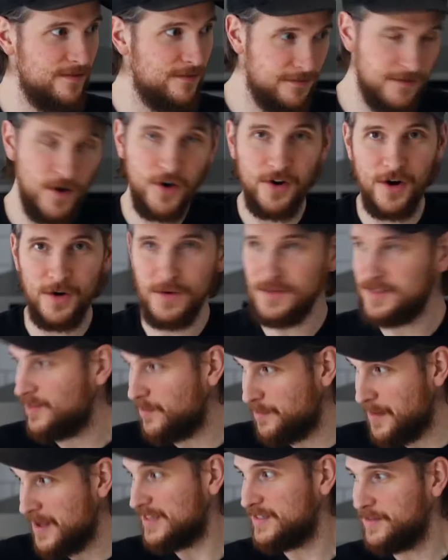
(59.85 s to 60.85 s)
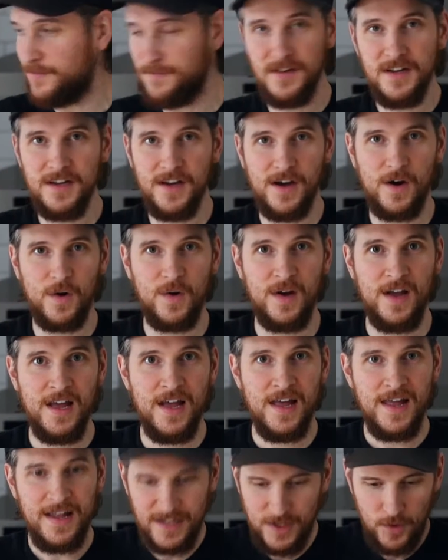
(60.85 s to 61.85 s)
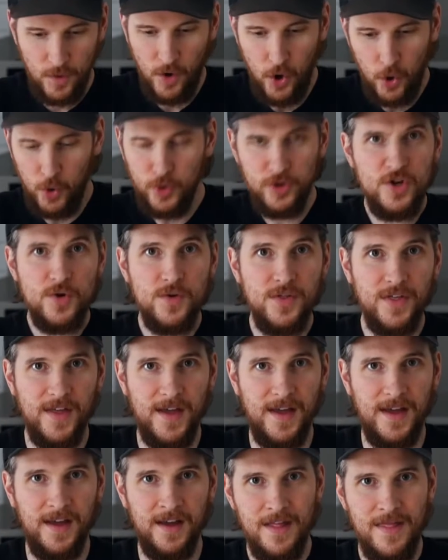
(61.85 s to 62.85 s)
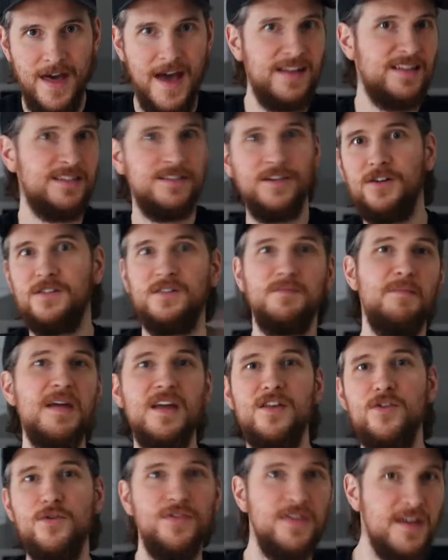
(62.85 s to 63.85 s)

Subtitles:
photos and the best of video into a whole new thing that starts making you